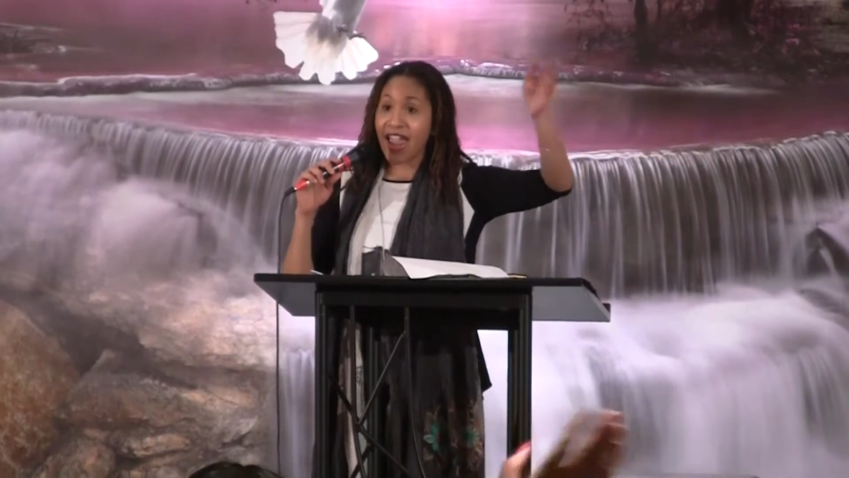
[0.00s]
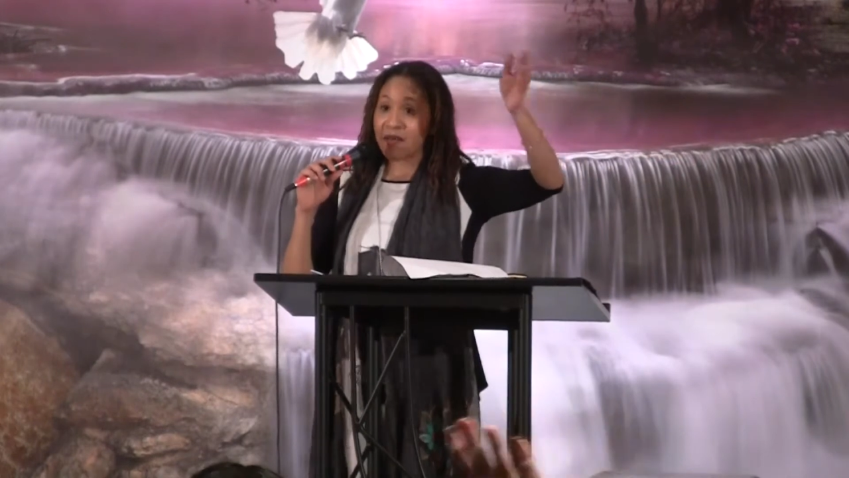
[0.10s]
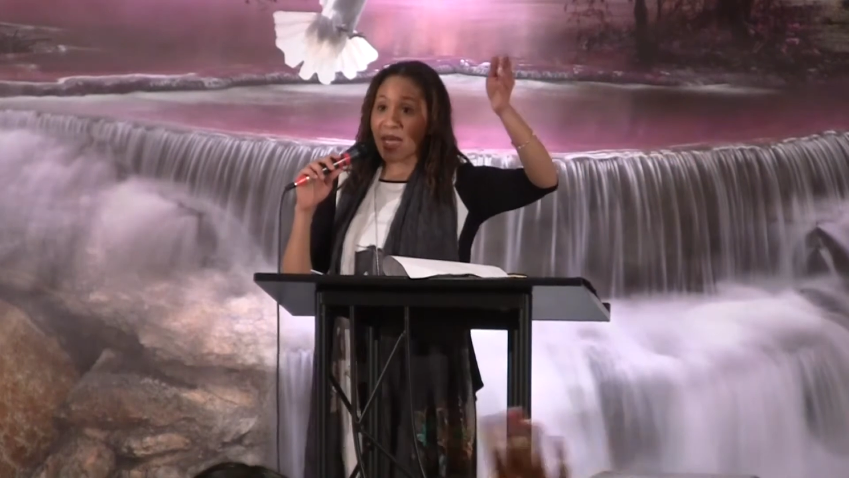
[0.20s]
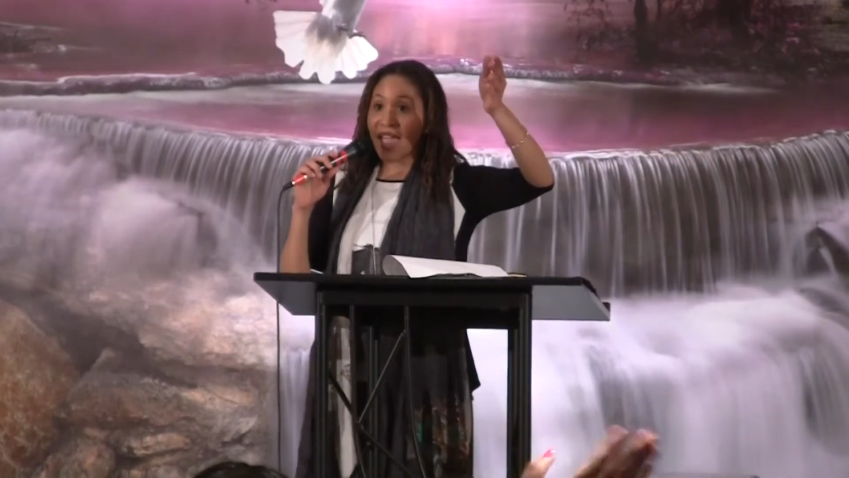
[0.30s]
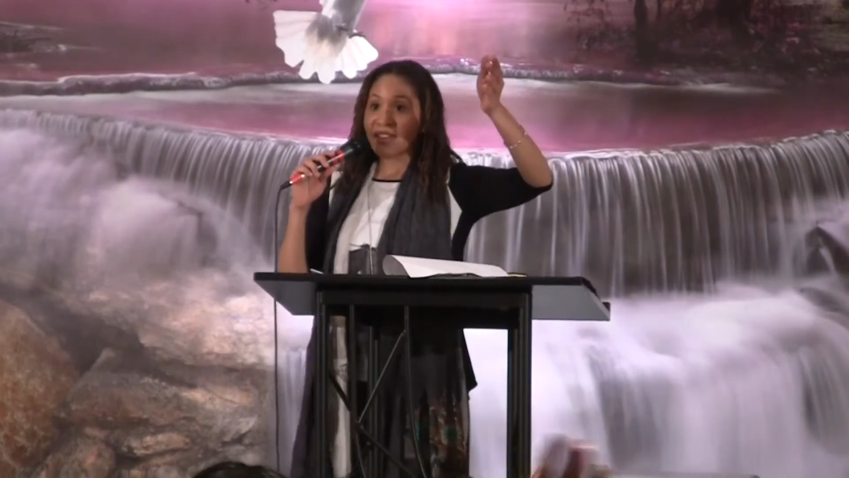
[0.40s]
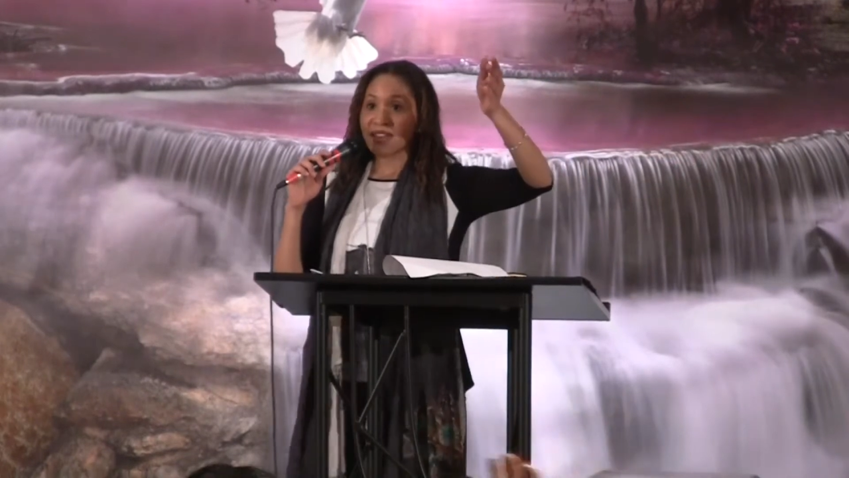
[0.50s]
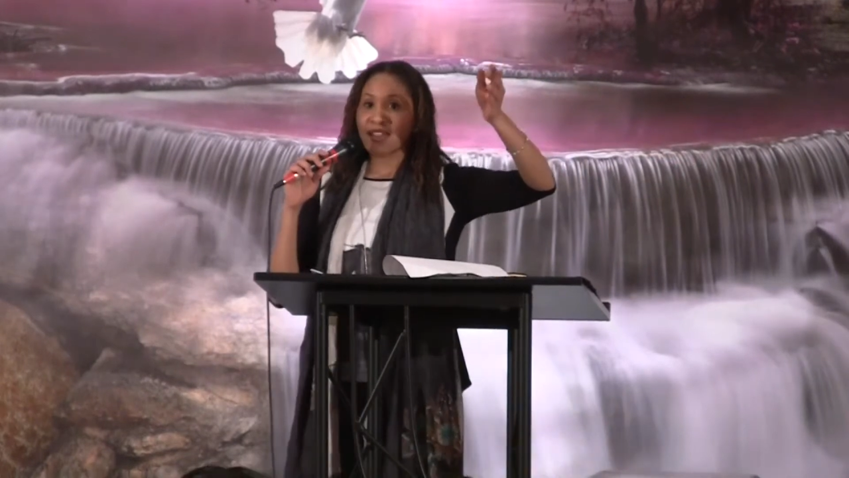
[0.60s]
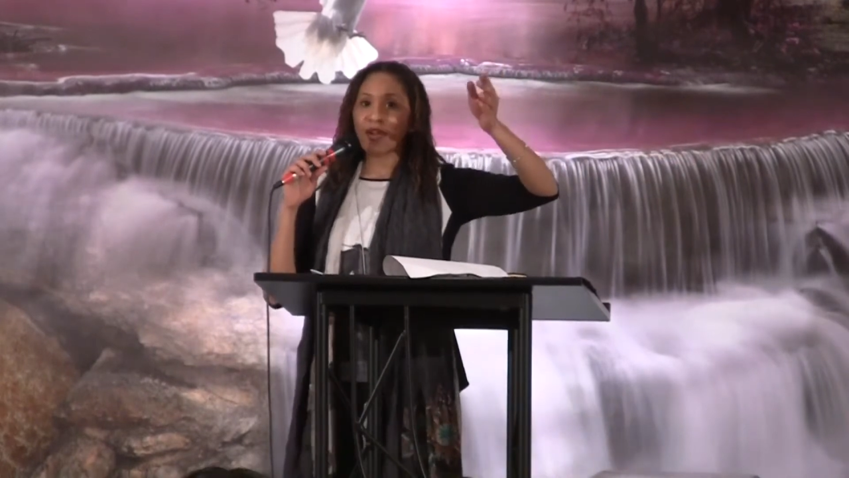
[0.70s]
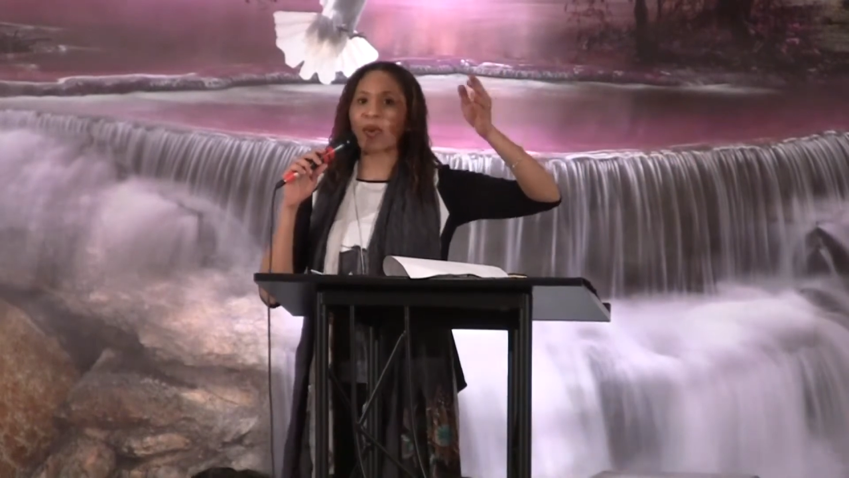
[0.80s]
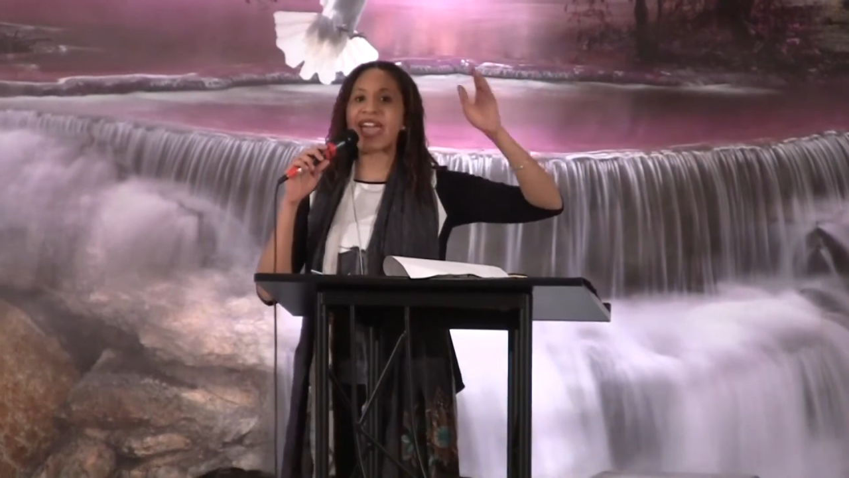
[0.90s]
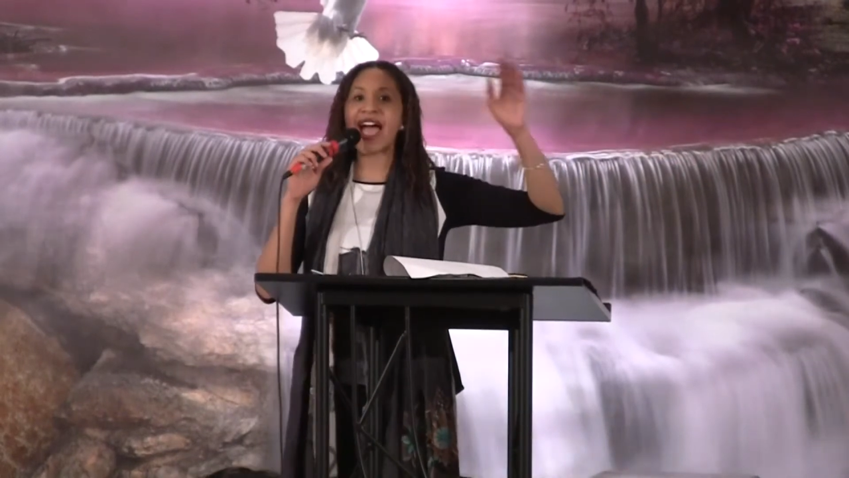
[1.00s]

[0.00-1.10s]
Amen. We